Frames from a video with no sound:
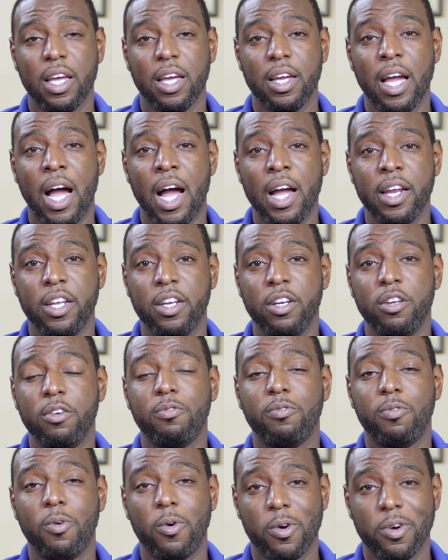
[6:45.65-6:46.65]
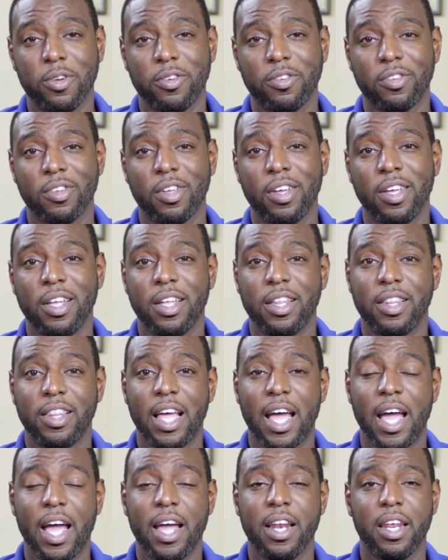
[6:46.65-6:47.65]
gotten it enforced
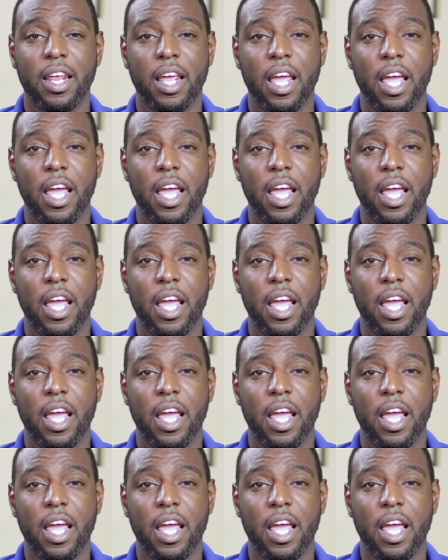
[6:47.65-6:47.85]
that